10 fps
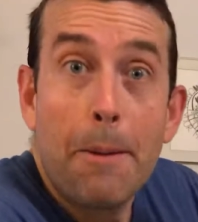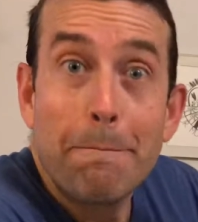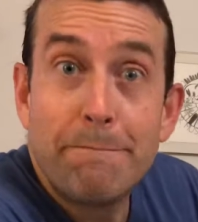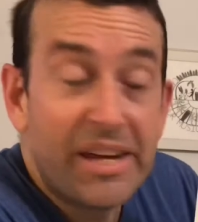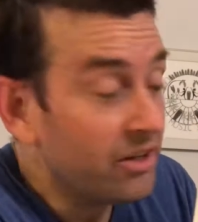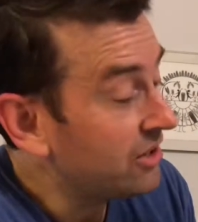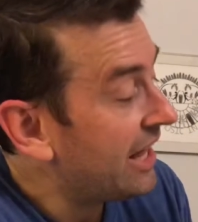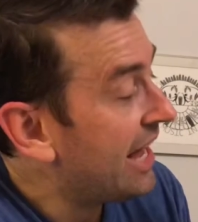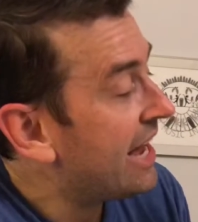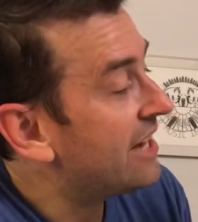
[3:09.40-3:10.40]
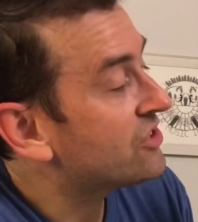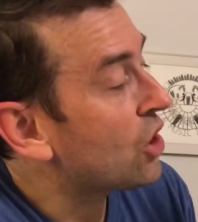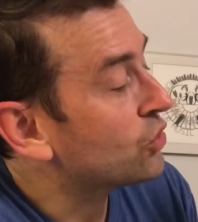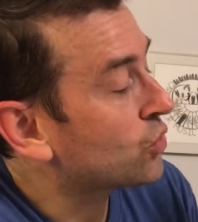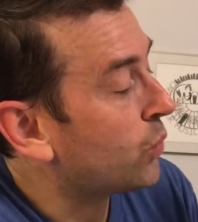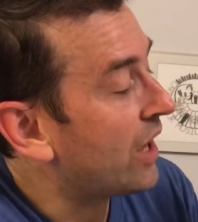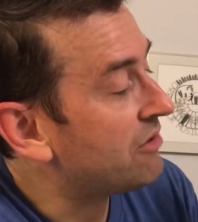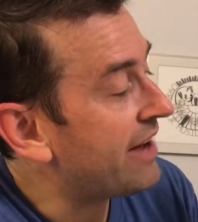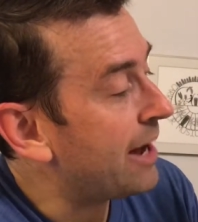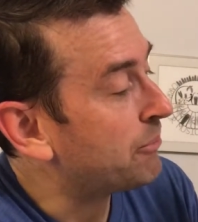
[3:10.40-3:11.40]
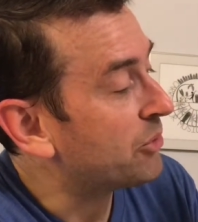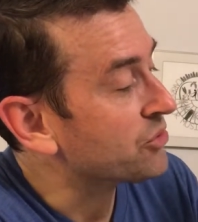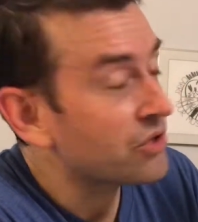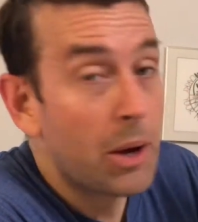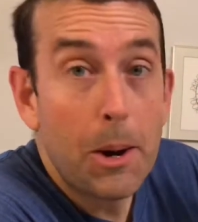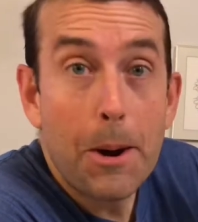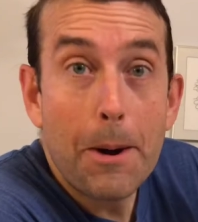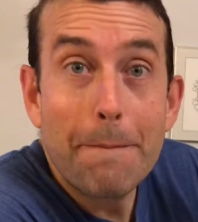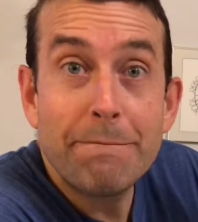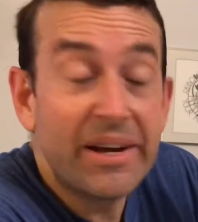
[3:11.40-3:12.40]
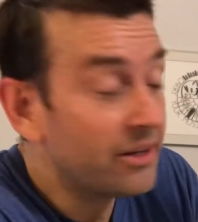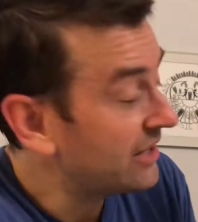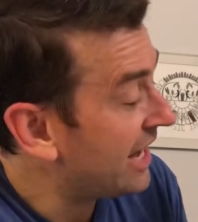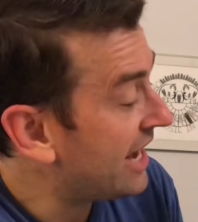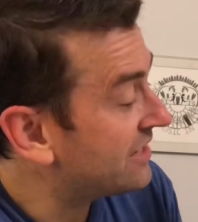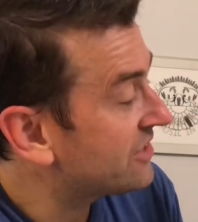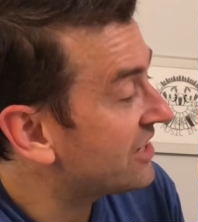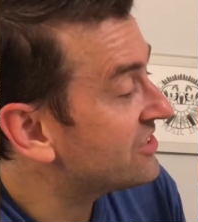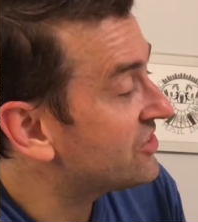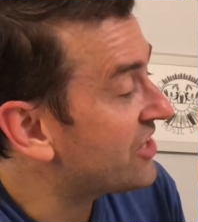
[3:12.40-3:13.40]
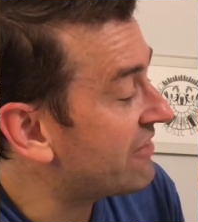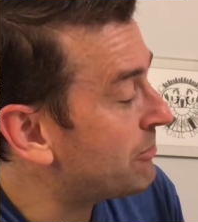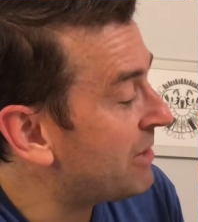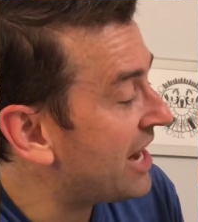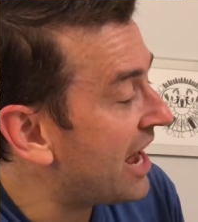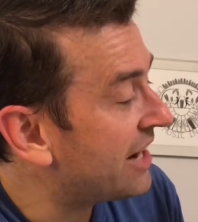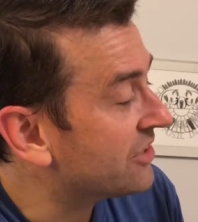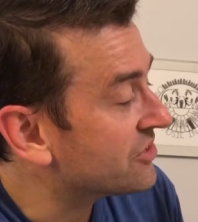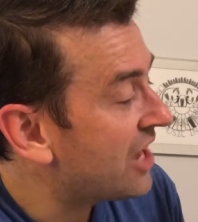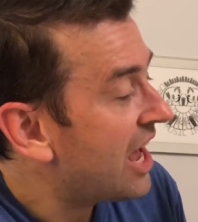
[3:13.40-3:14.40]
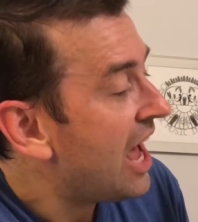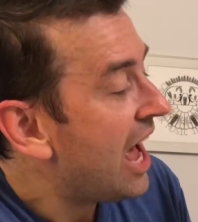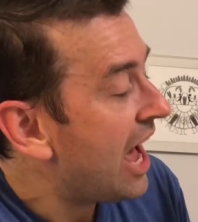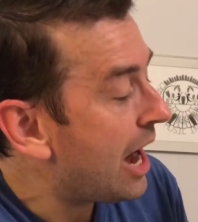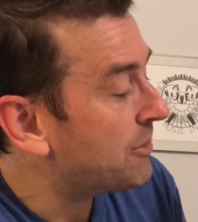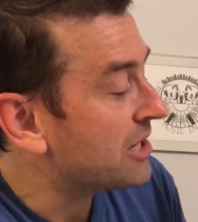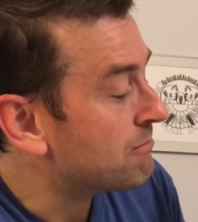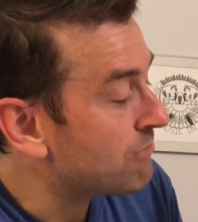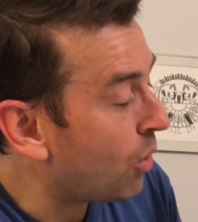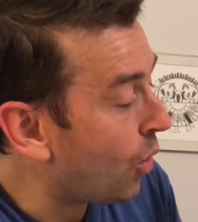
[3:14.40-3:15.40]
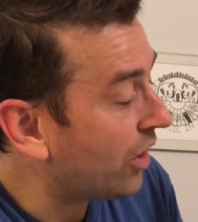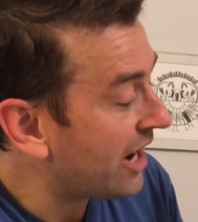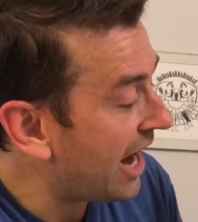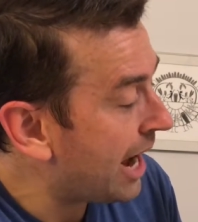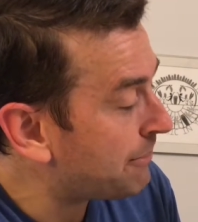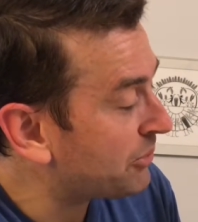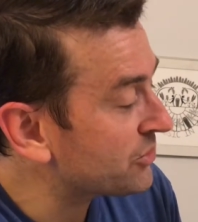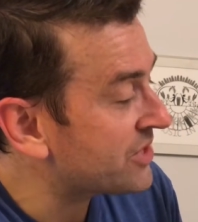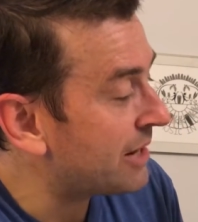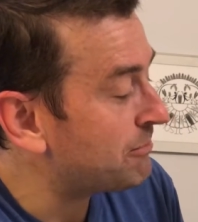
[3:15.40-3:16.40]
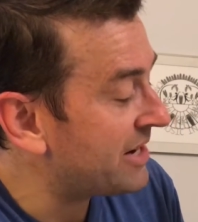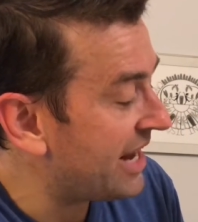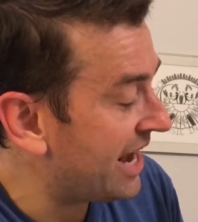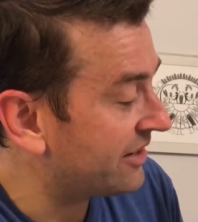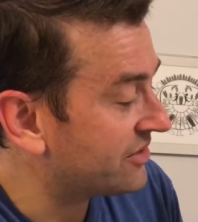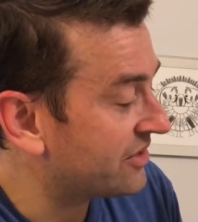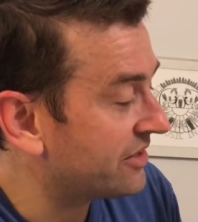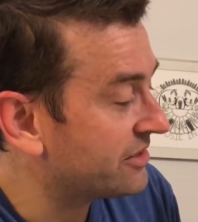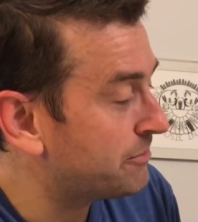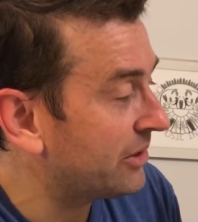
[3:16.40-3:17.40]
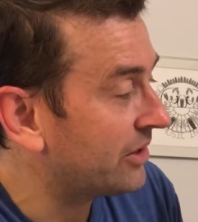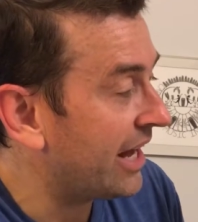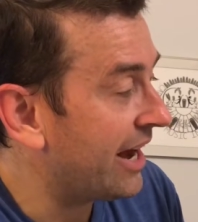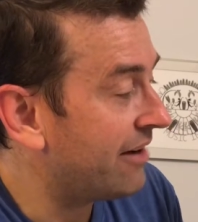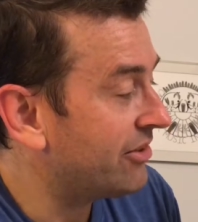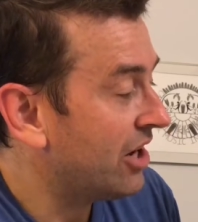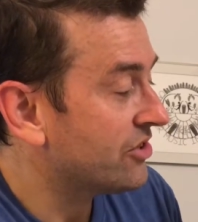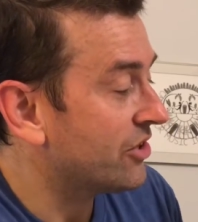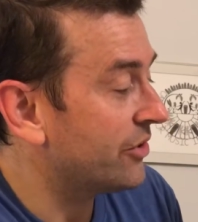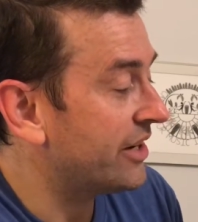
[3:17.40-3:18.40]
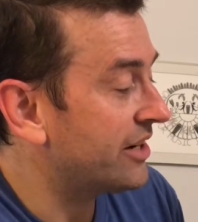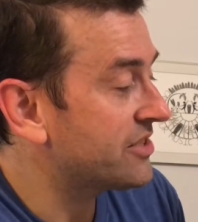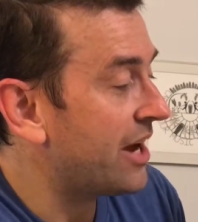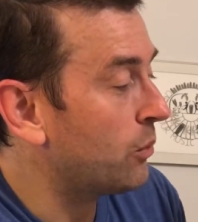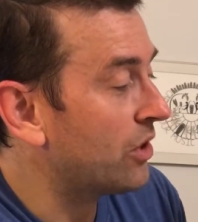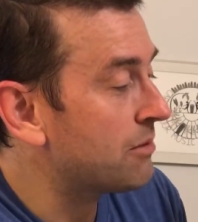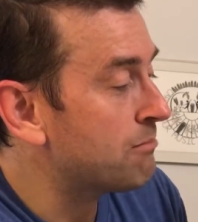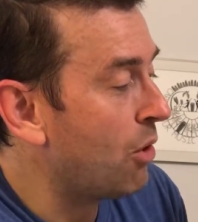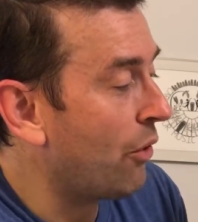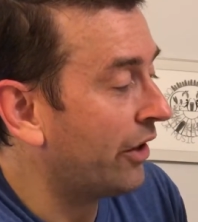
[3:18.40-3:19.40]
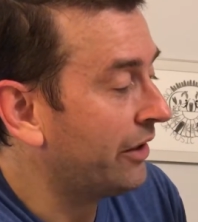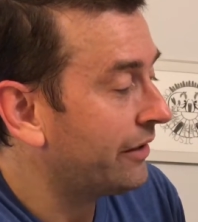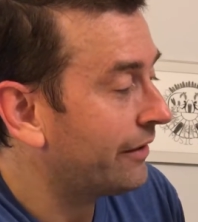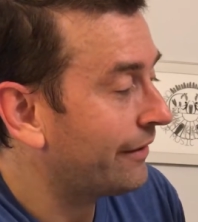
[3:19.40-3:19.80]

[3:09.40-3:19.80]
Bill has 12 apples. Bill has 7 bananas. How many more apples than bananas does Bill have? So there's that word more.